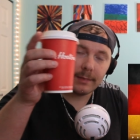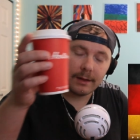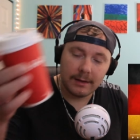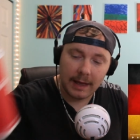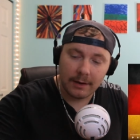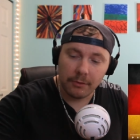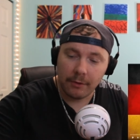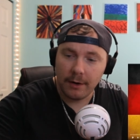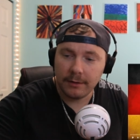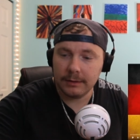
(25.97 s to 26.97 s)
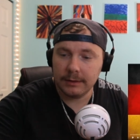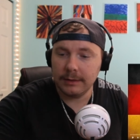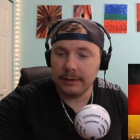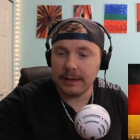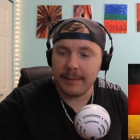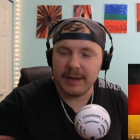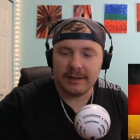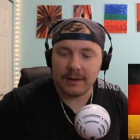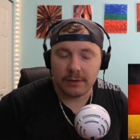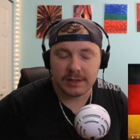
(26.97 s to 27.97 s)
can't go wrong. I
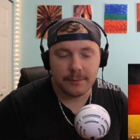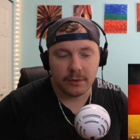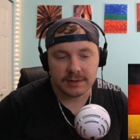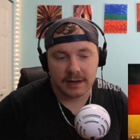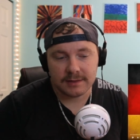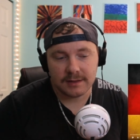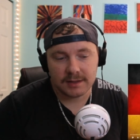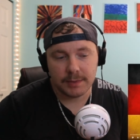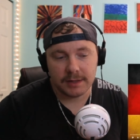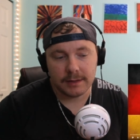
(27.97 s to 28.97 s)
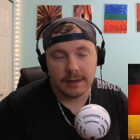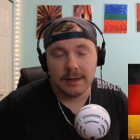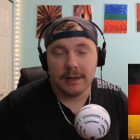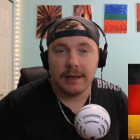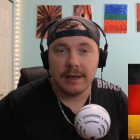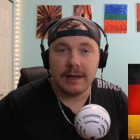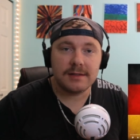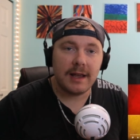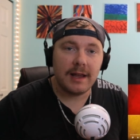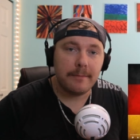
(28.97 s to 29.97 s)
mean, no, Tim Hortons kind of sucks, but it's
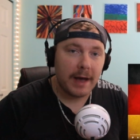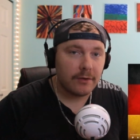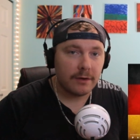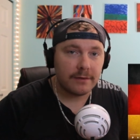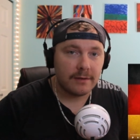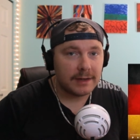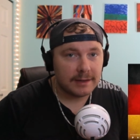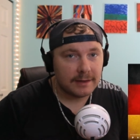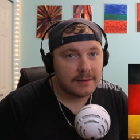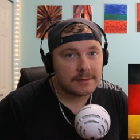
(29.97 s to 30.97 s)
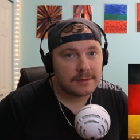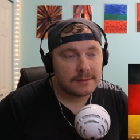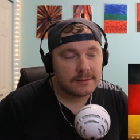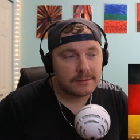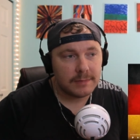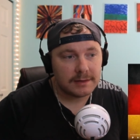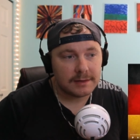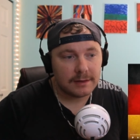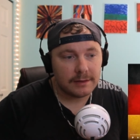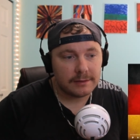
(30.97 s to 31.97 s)
a matter of convenience,
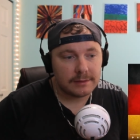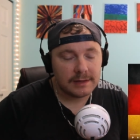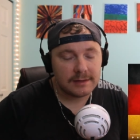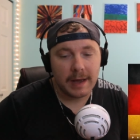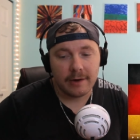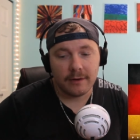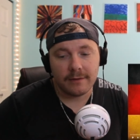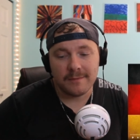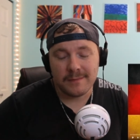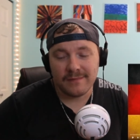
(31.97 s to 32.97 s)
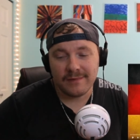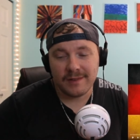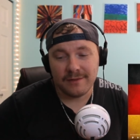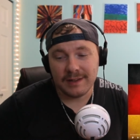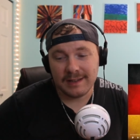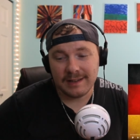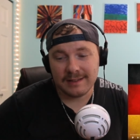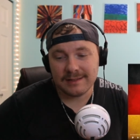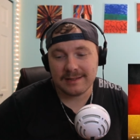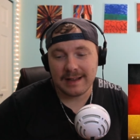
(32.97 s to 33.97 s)
basically. It's a matter of
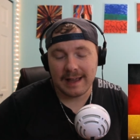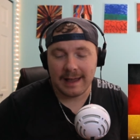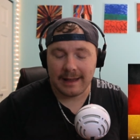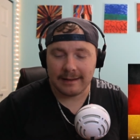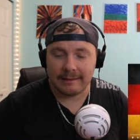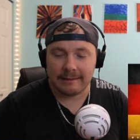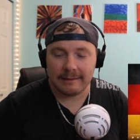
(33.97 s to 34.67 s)
convenience and